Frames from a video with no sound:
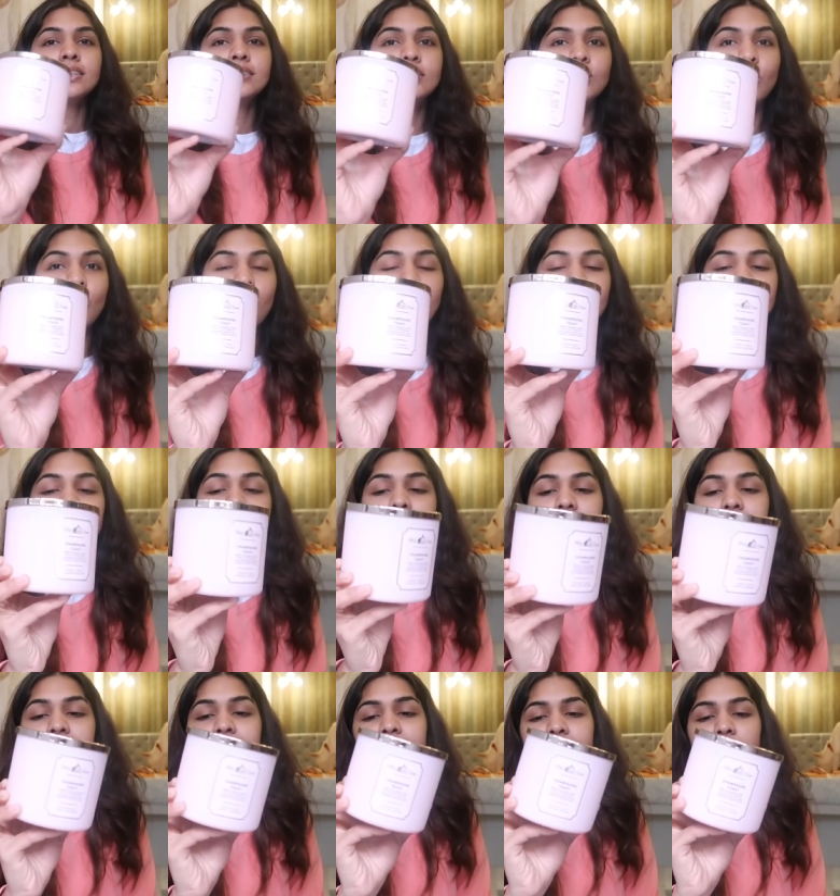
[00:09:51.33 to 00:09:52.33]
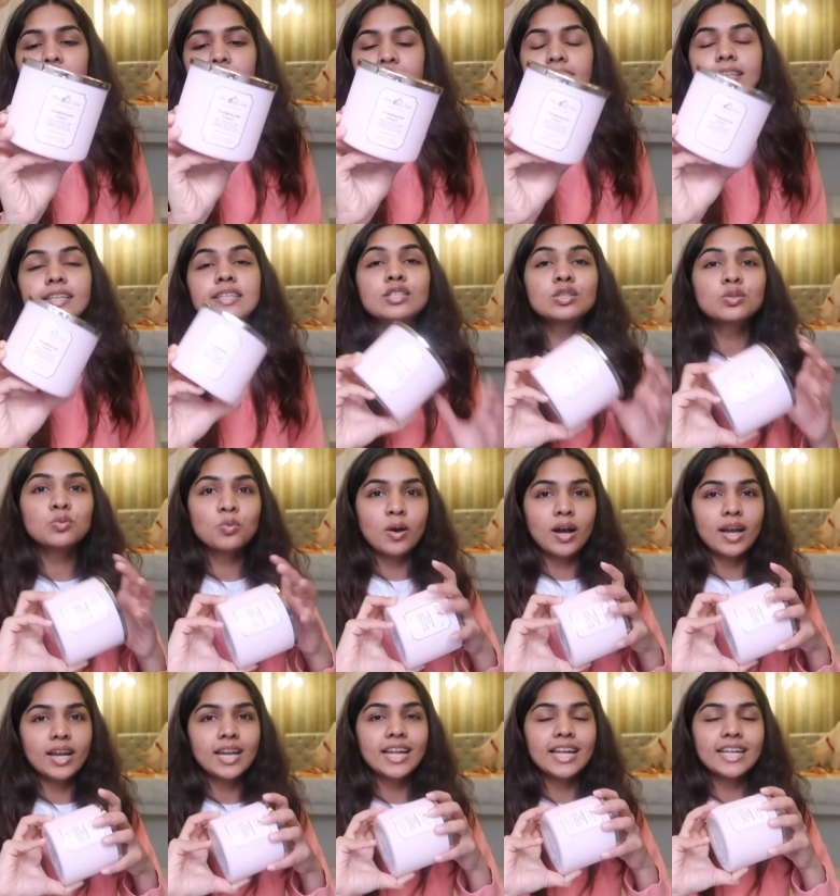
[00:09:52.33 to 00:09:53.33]
So basically this
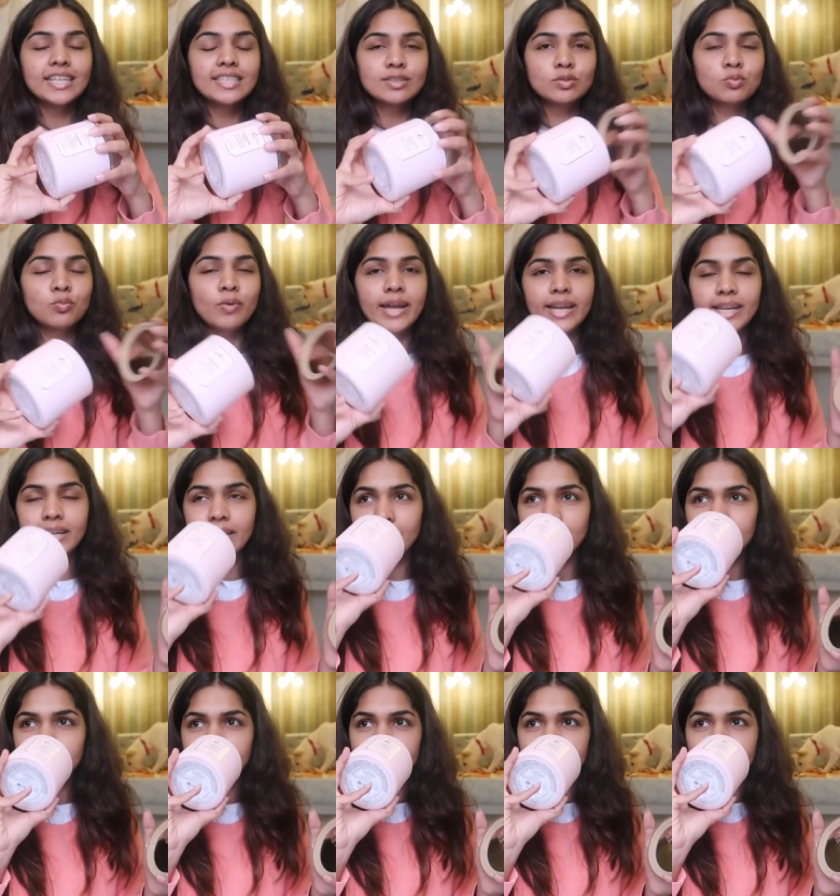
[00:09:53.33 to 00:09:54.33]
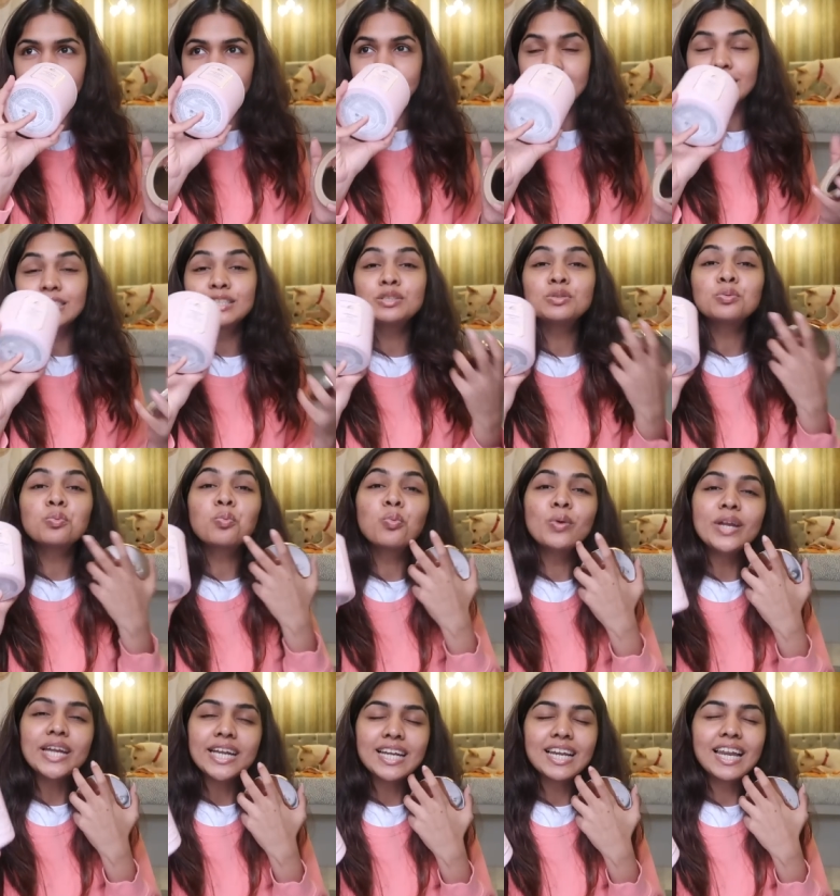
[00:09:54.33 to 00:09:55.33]
one is very
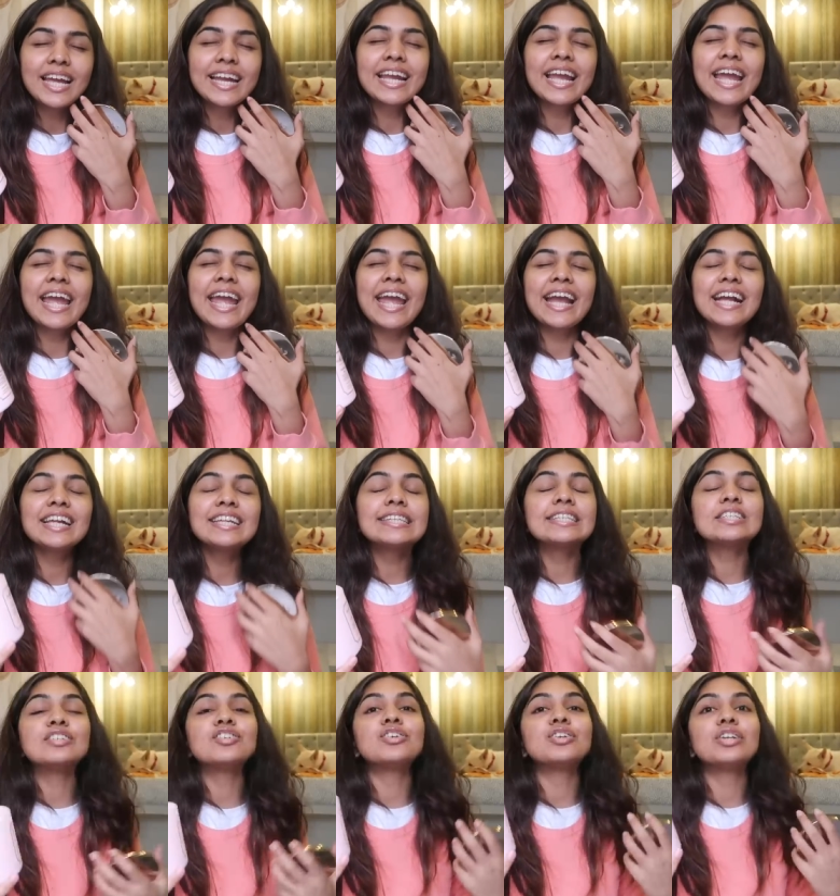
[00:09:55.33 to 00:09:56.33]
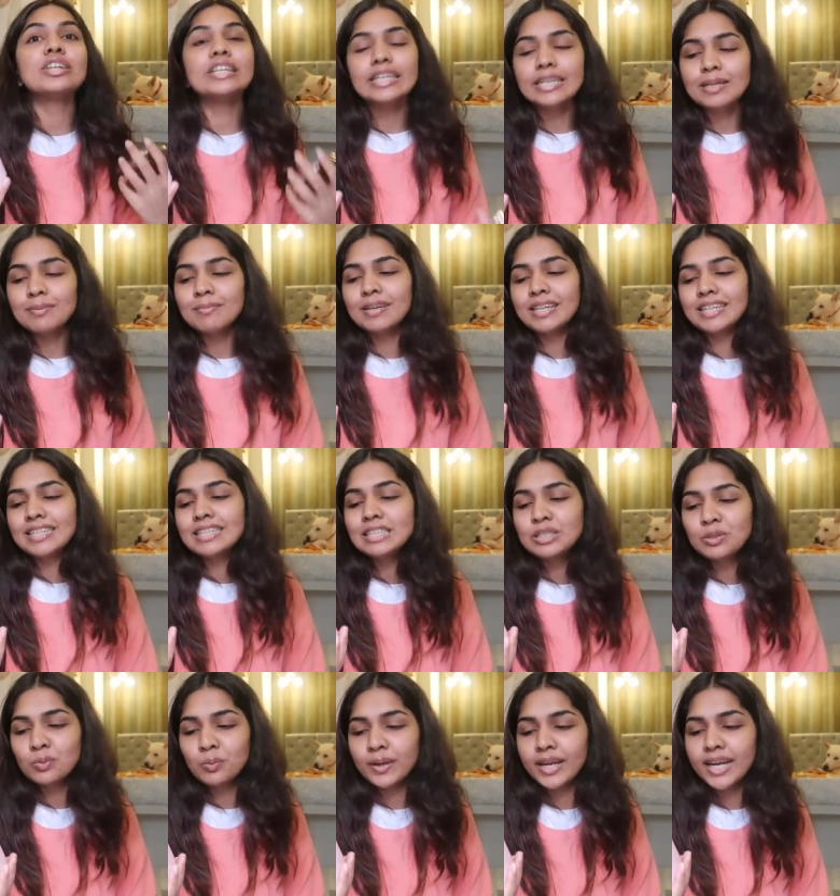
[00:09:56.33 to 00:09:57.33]
sweet, like extremely
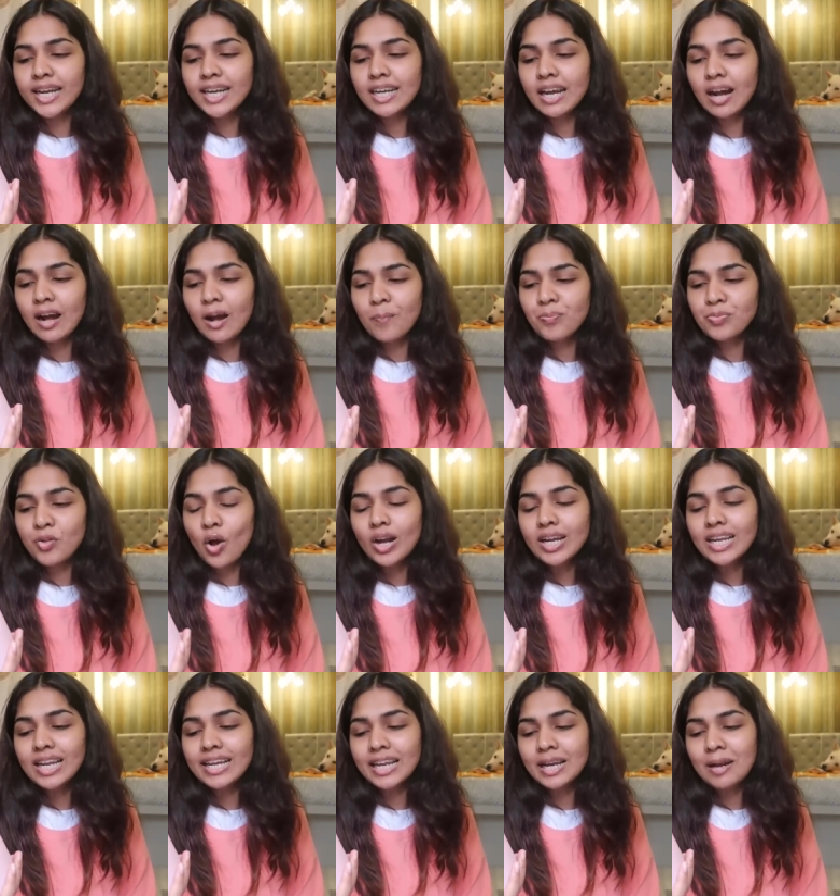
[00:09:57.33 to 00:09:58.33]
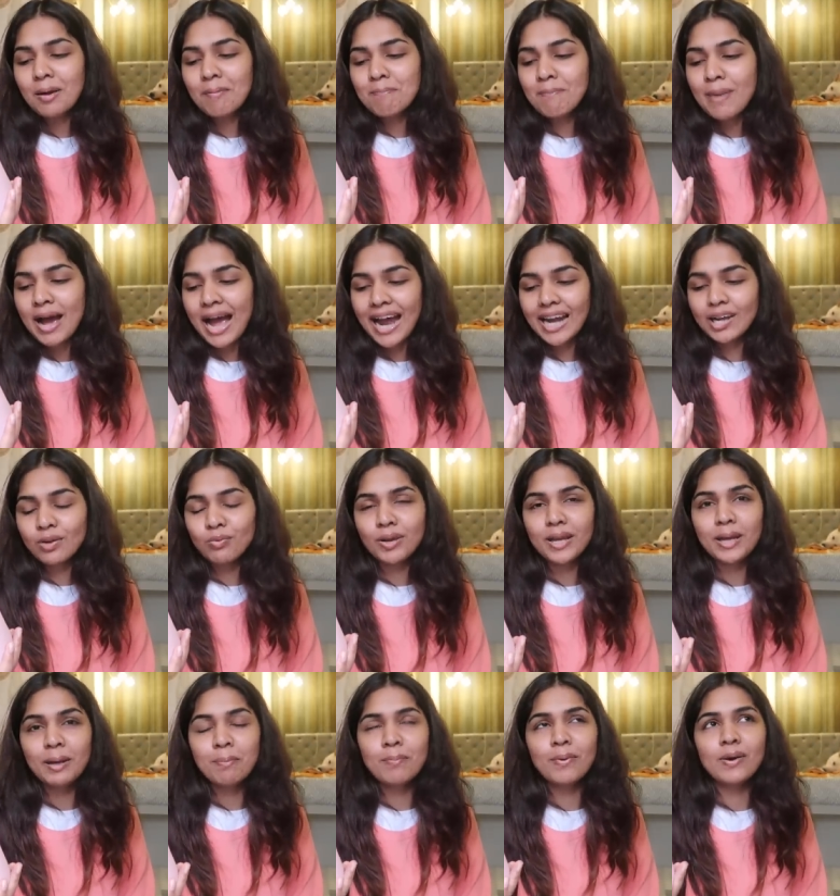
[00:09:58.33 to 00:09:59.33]
sweet, not like in a bad
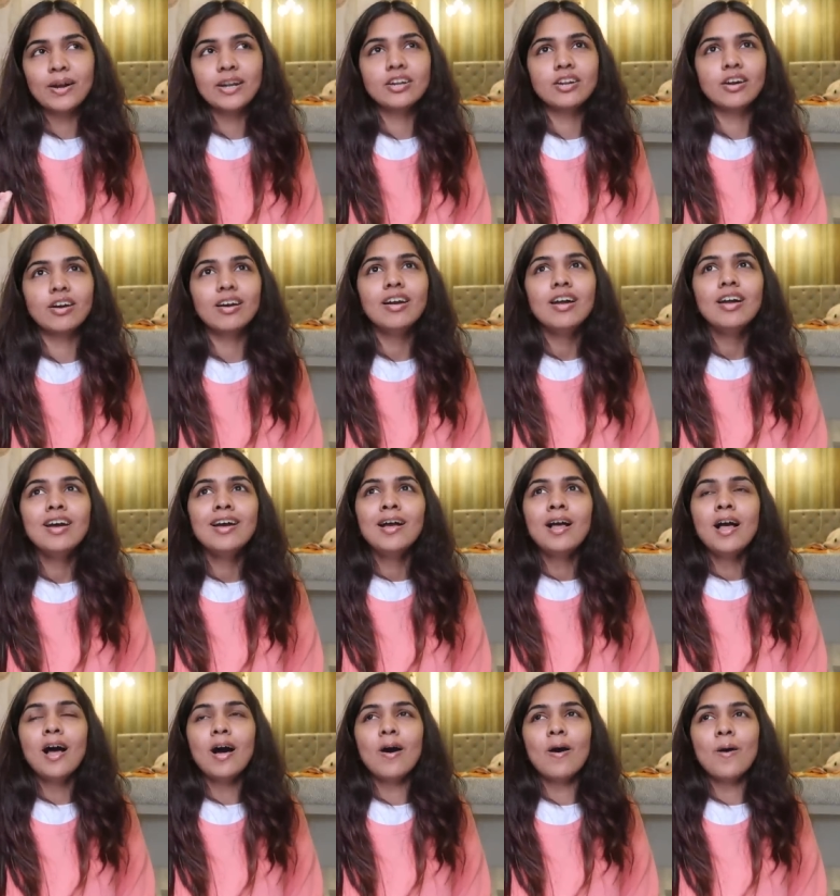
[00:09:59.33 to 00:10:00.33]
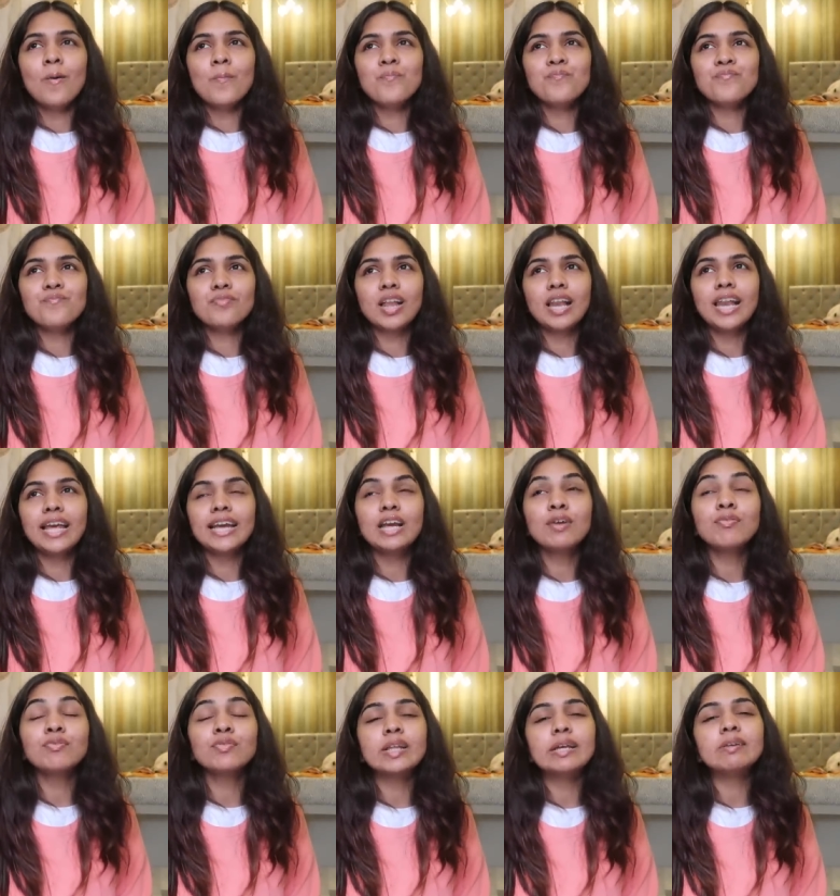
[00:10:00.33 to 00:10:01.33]
way, but like
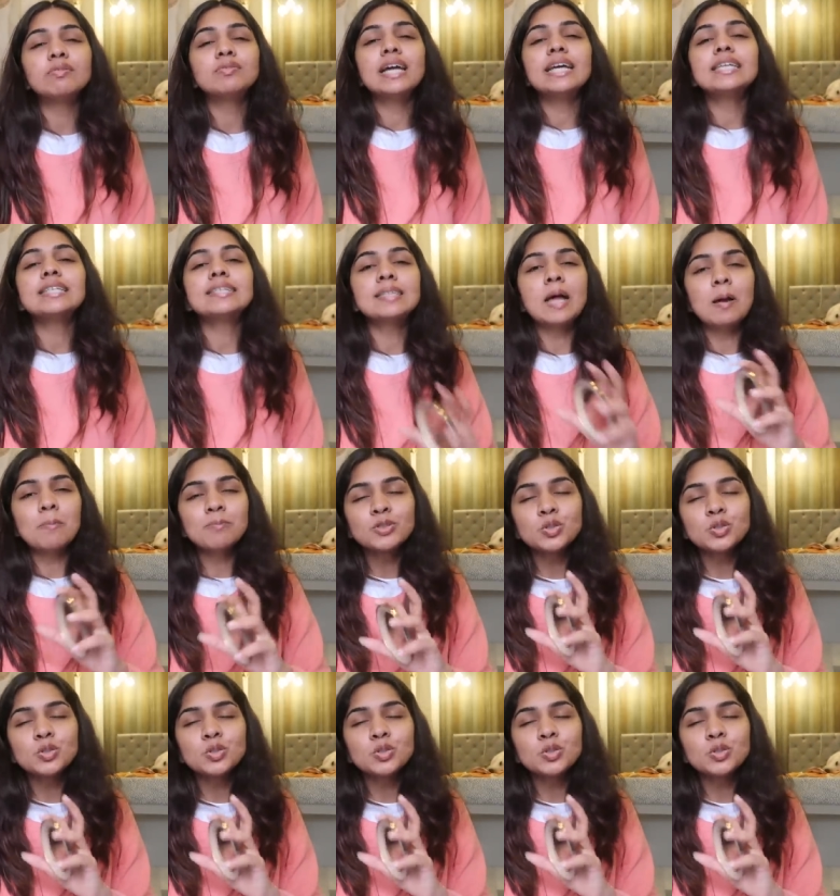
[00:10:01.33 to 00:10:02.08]
if there's some